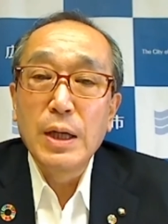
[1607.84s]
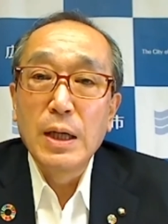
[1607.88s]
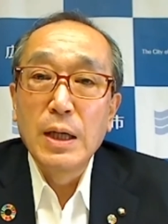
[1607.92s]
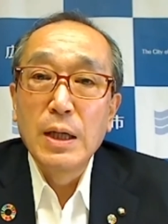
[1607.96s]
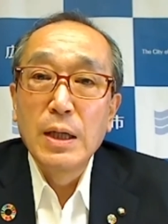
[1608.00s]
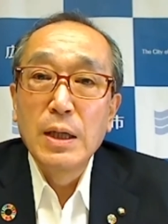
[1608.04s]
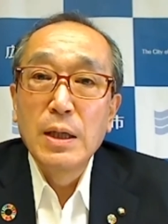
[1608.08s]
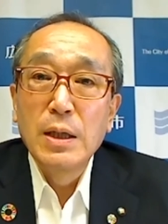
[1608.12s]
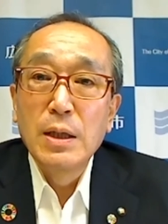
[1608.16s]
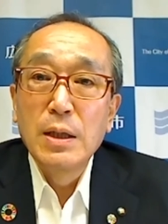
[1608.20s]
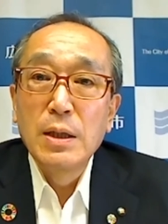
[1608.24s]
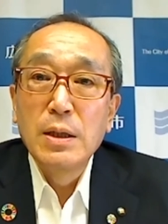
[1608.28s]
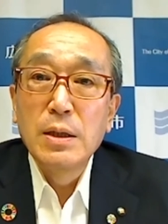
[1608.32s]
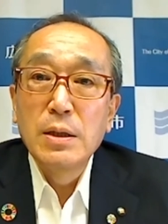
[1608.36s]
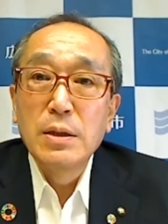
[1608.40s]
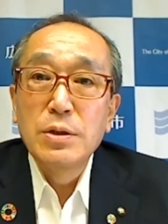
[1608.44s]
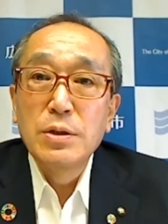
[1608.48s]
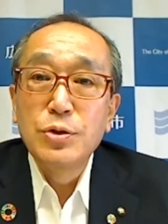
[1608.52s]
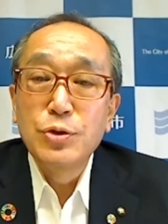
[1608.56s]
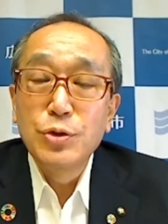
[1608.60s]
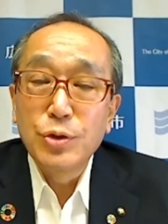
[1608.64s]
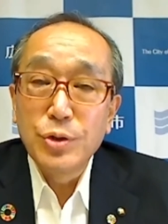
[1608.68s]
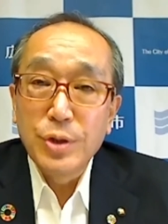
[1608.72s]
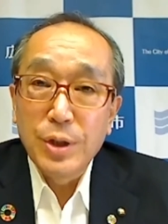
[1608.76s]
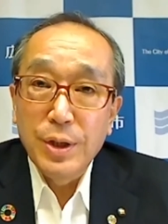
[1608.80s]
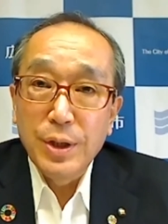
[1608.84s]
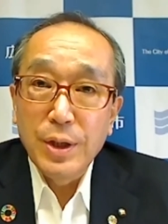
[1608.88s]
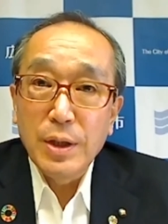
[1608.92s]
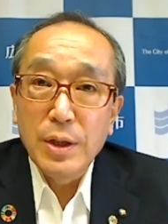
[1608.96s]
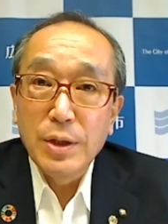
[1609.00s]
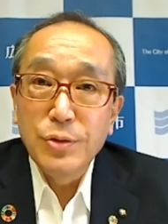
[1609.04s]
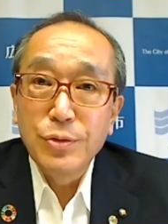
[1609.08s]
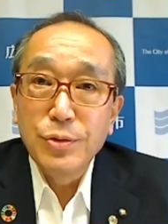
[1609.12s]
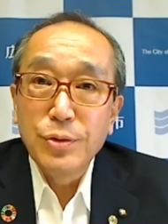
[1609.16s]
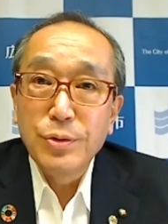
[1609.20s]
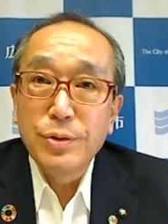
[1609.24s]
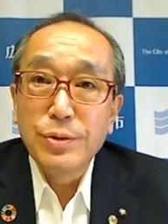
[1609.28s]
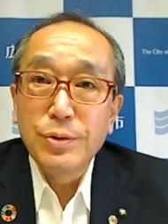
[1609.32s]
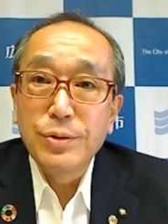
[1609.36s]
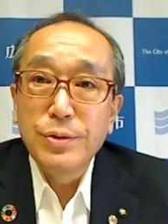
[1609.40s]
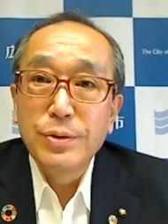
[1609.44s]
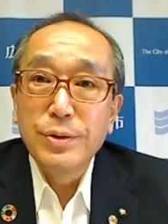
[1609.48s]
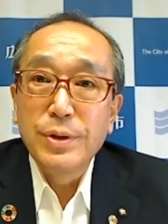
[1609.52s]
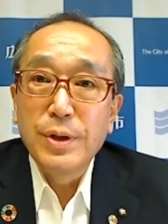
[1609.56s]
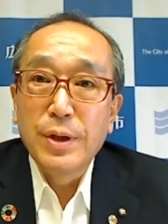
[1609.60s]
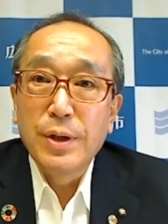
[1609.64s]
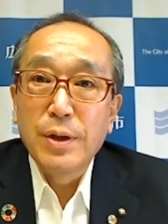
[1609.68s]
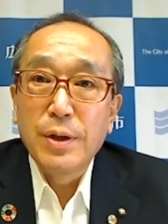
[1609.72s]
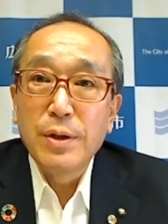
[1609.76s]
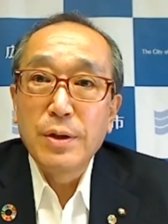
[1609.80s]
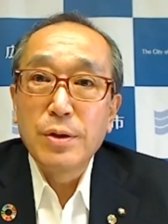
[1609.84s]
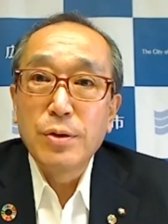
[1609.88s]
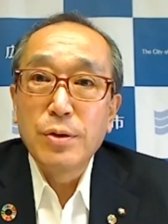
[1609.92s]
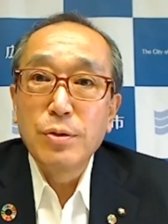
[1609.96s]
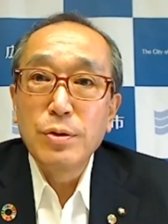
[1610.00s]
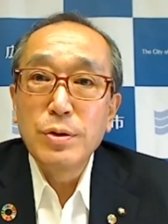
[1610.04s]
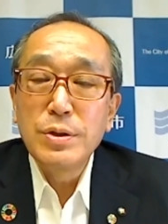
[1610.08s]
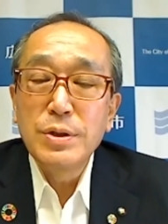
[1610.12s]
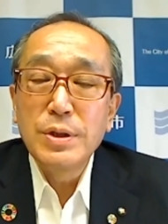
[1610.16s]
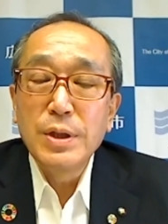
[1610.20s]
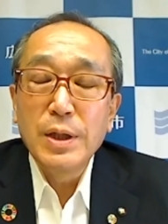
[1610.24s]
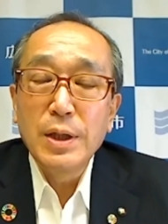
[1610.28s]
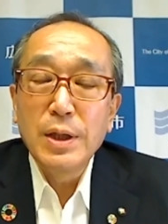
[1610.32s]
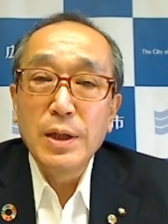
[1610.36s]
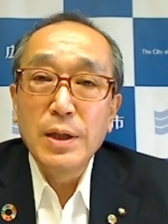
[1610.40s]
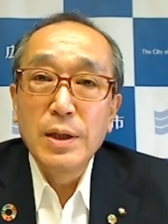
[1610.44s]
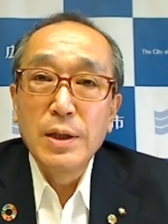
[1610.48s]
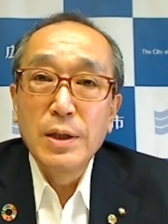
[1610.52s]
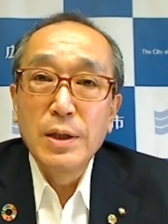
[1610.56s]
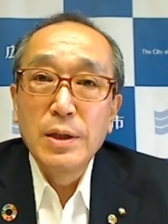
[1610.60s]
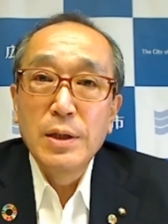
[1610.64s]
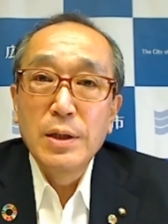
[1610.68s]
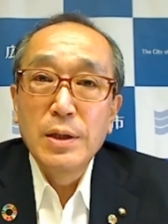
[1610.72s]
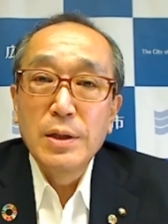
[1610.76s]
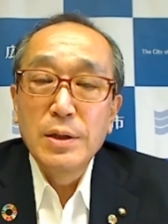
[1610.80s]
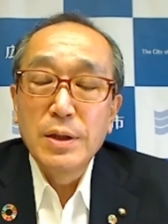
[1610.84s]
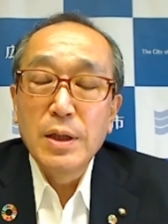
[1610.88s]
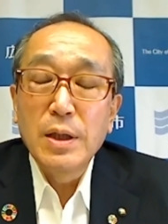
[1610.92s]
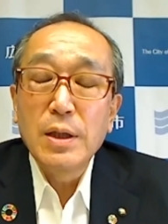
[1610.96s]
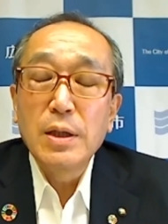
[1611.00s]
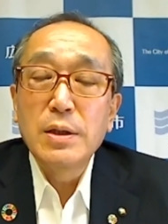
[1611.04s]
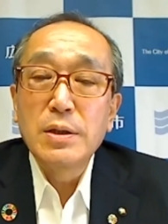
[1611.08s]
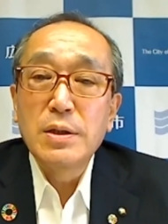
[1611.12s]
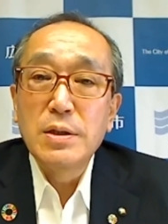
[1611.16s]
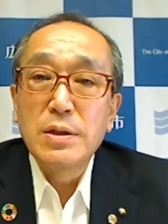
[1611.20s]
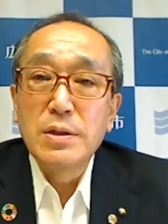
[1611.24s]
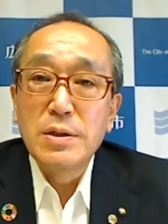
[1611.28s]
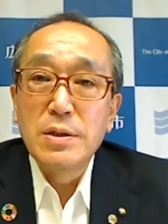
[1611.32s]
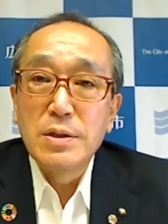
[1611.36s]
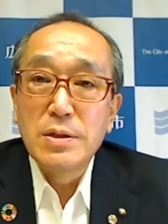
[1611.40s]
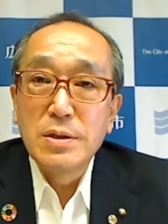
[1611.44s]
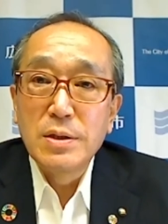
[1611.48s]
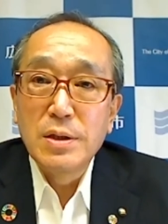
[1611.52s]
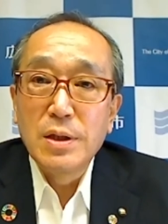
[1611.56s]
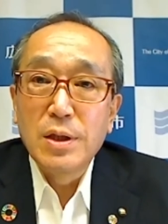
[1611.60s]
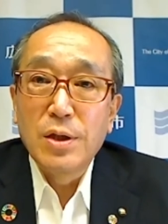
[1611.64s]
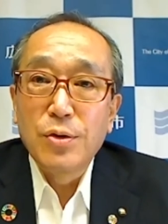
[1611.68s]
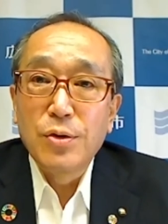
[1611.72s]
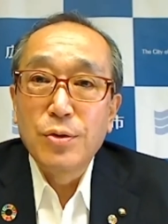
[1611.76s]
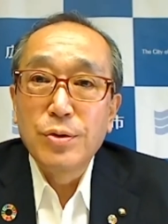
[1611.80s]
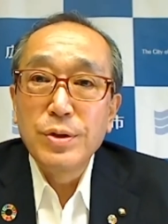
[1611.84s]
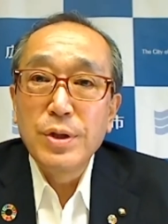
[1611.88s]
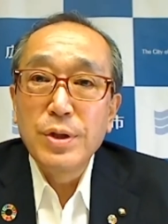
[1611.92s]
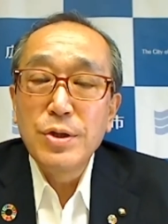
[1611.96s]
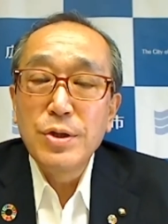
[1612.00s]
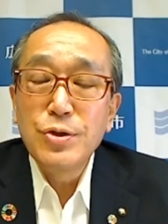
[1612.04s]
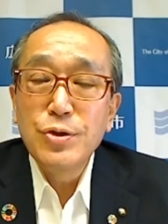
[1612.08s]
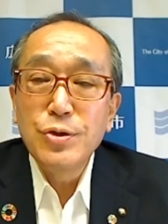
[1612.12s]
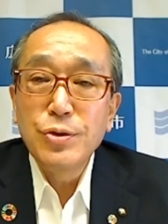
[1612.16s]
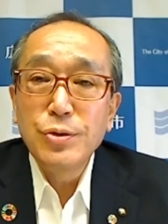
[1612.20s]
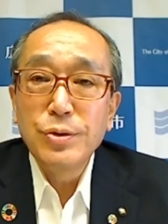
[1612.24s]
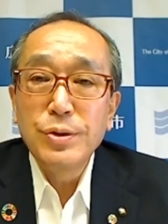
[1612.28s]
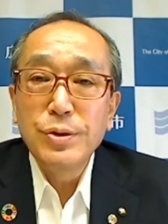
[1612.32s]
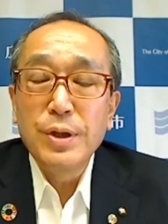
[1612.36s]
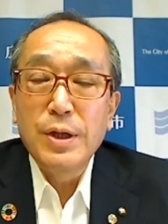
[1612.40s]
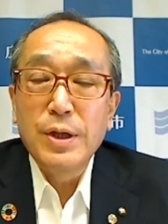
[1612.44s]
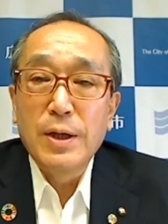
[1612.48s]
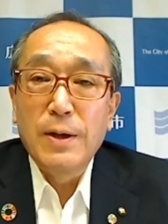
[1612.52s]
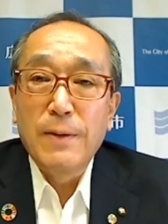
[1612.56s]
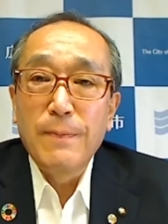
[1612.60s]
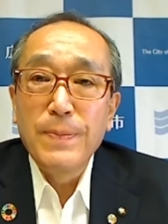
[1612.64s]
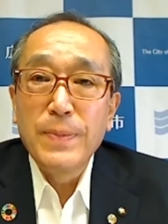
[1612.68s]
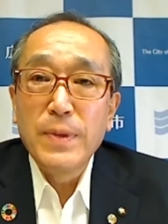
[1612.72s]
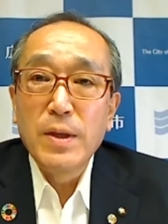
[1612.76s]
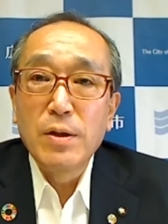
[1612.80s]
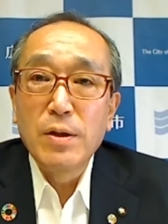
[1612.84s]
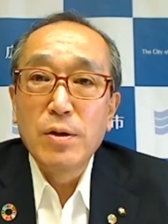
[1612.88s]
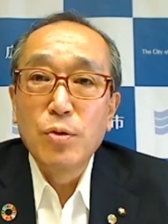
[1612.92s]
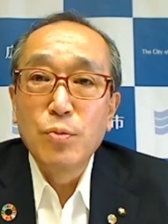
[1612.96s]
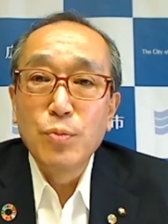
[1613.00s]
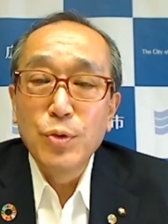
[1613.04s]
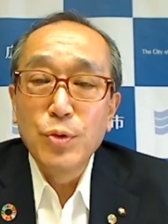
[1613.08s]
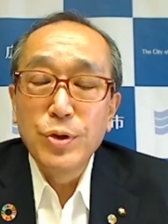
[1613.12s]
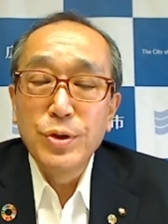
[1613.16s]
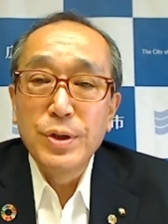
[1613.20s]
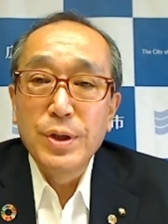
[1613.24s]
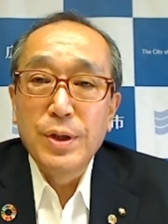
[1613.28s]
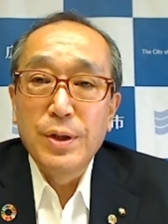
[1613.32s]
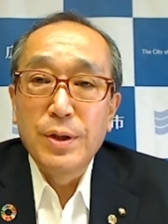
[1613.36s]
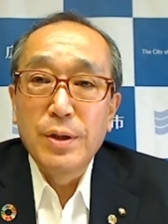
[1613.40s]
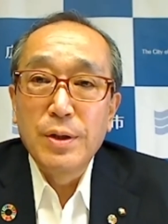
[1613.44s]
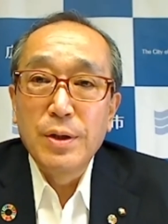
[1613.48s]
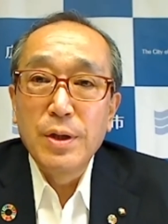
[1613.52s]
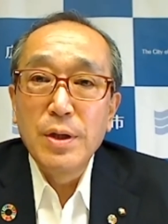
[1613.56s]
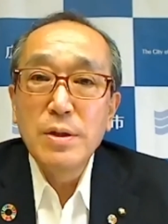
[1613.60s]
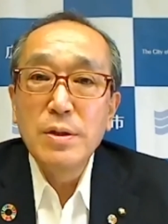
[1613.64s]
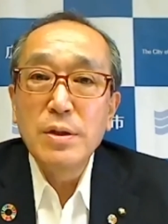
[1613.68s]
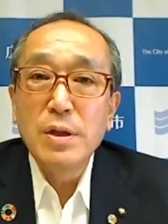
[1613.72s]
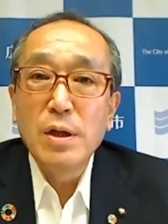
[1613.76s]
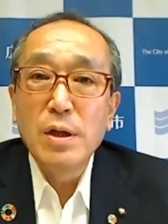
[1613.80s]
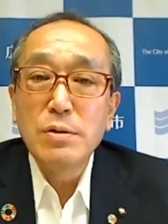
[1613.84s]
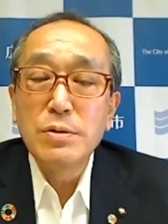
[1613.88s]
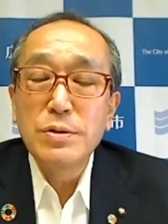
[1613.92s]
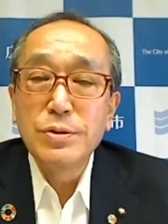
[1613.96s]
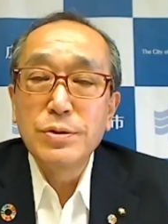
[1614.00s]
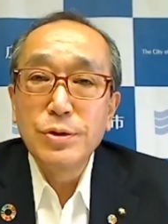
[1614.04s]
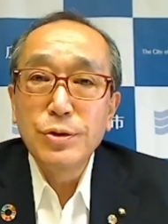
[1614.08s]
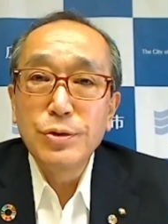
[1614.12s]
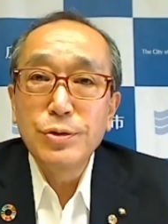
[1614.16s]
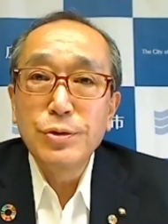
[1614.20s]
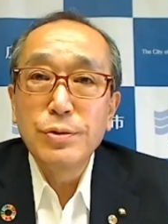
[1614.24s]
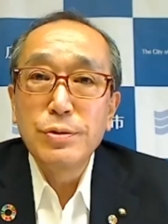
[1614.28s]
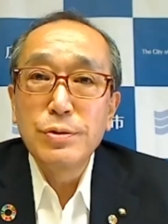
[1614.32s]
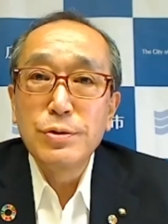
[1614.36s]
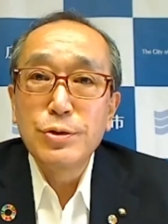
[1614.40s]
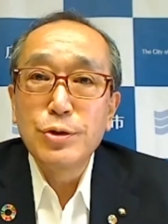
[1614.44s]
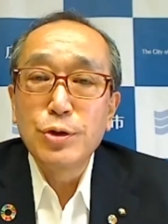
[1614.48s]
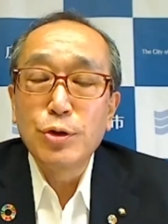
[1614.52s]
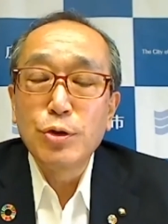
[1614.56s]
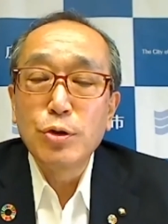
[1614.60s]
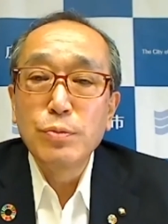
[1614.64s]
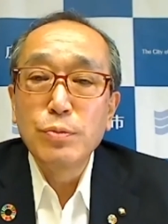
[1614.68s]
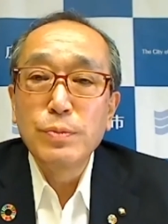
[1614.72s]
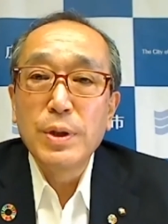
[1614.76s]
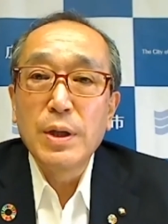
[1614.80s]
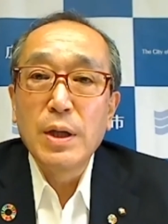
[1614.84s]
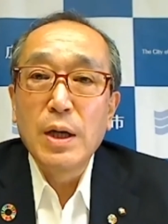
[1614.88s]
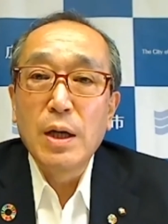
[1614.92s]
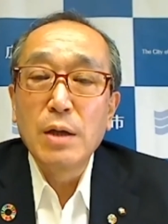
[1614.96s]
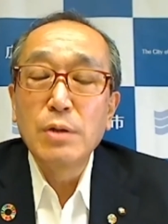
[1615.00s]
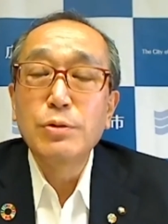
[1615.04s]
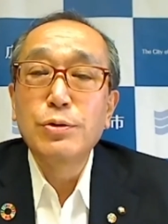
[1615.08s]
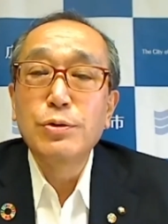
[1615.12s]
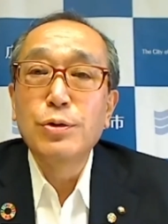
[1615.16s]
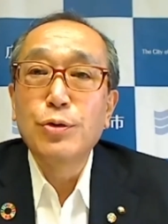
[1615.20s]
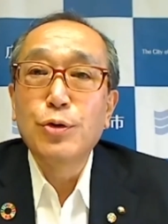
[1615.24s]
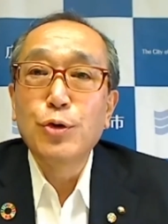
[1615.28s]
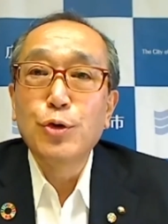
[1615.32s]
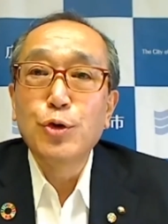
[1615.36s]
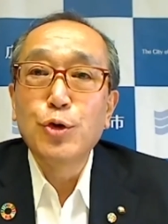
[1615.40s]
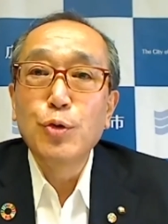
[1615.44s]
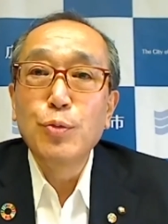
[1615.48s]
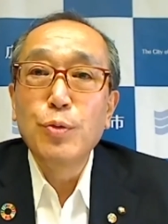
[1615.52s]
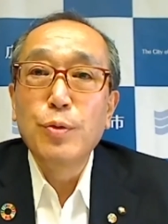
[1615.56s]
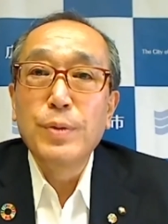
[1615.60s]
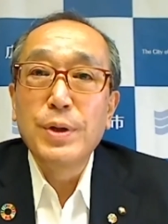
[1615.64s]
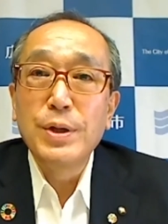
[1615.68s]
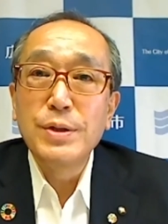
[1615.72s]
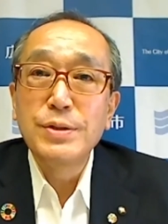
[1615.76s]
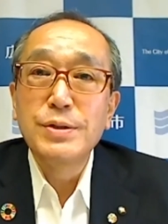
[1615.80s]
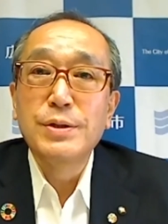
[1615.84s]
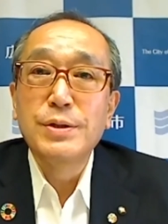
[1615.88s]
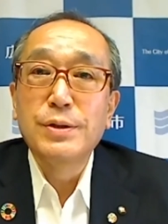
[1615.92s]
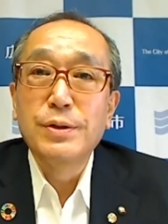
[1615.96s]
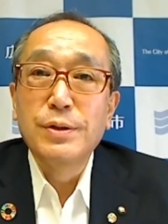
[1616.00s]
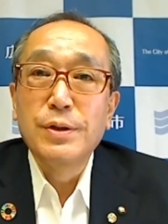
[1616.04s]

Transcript: to create immunity in many people. That is the important point. Amidst such a situation, to